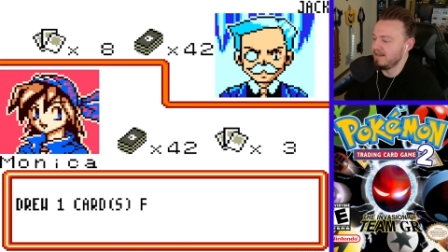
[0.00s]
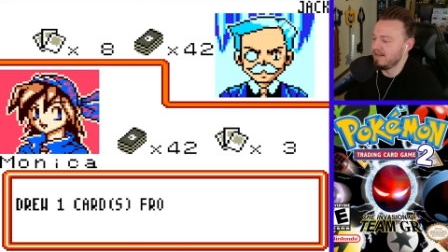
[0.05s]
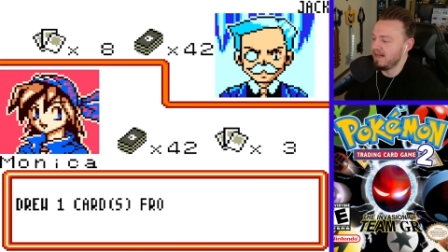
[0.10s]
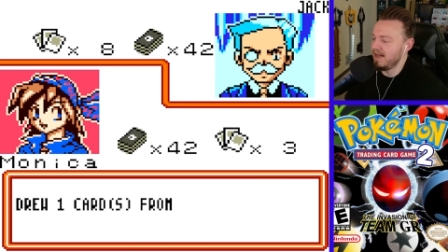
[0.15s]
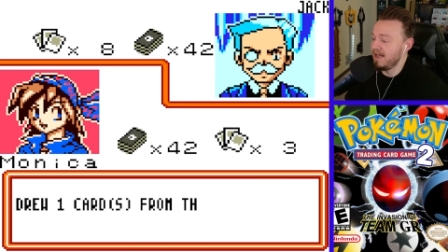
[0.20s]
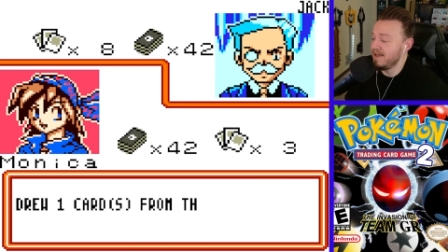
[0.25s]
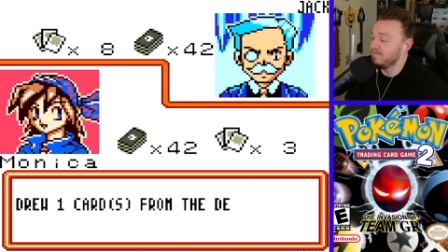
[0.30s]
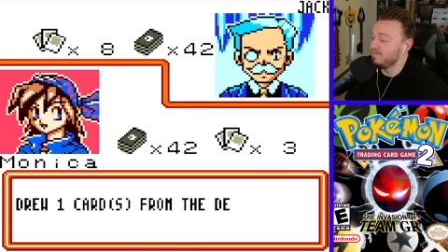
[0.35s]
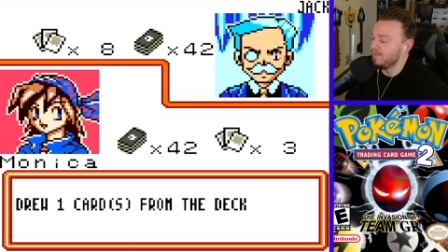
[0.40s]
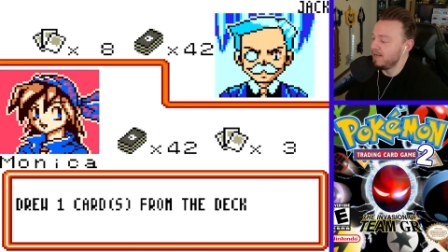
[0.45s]
I
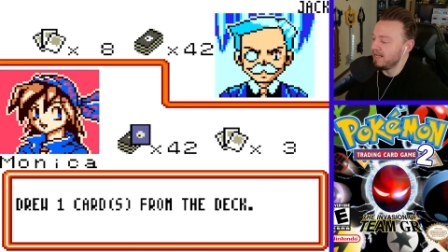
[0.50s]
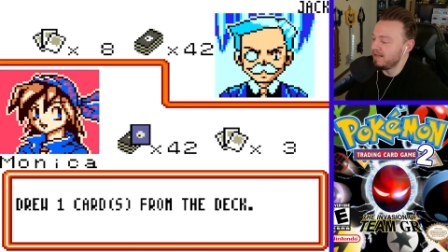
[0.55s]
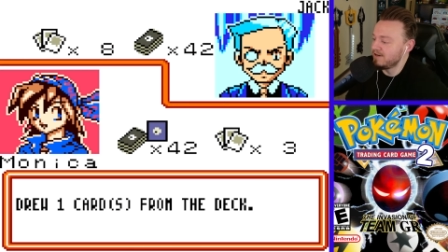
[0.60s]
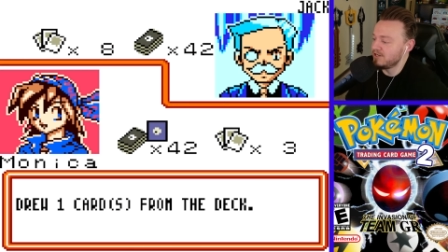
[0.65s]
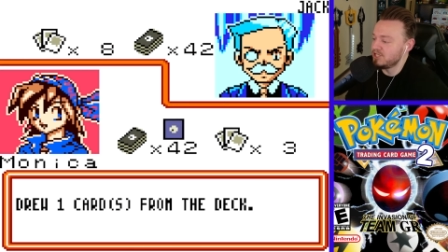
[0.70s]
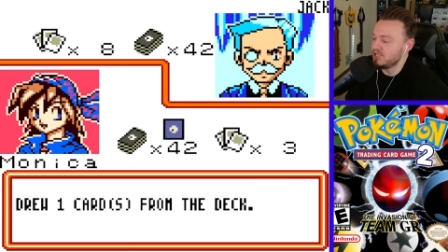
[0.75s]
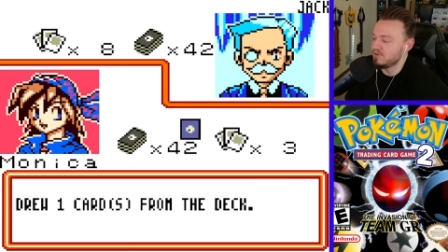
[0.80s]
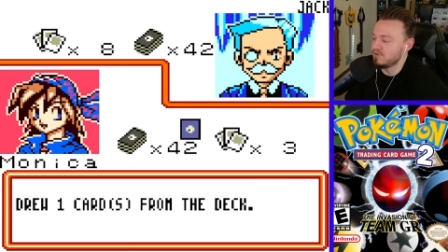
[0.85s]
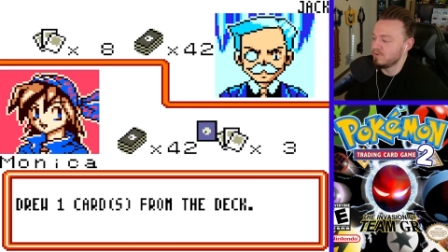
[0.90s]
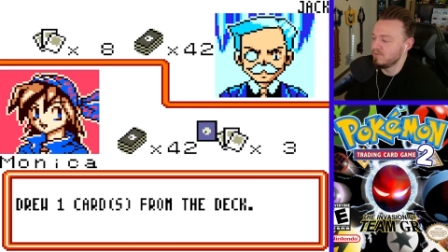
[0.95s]
have my
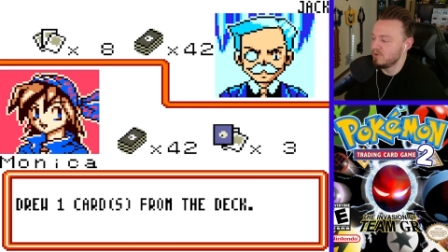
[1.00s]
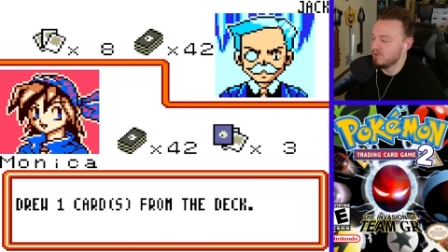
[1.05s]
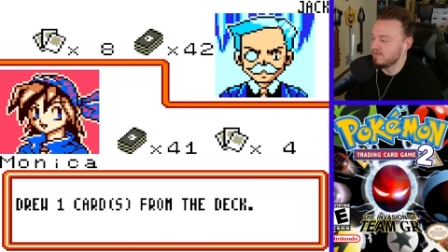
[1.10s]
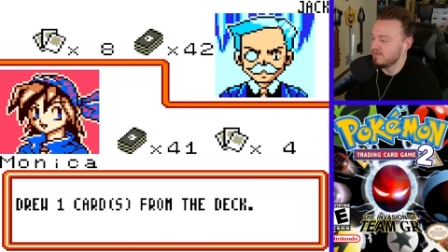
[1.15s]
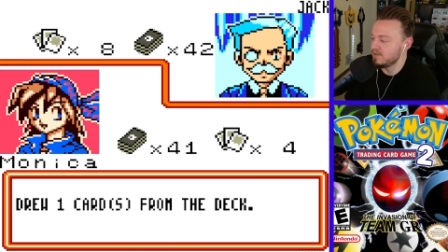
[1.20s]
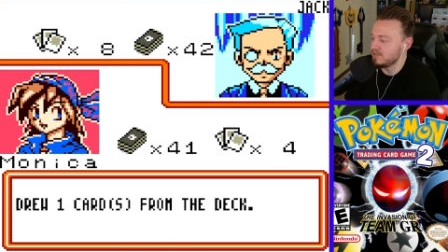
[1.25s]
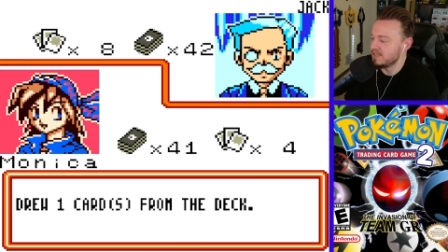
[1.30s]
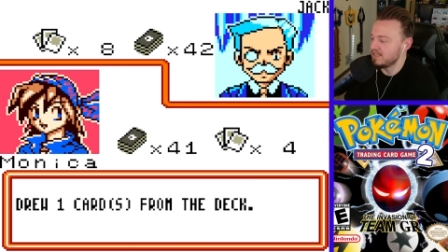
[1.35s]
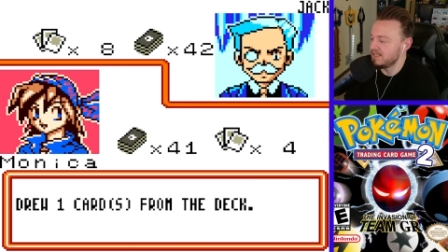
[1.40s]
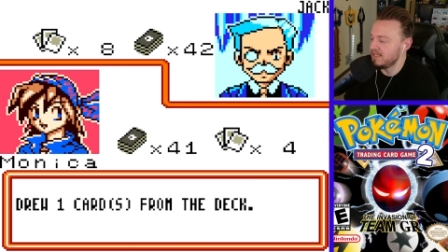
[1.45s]
energy
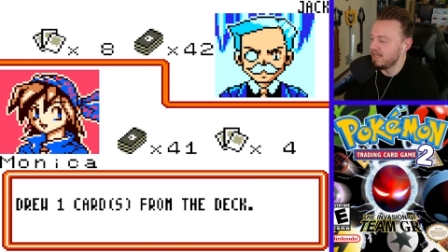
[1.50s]
removal to take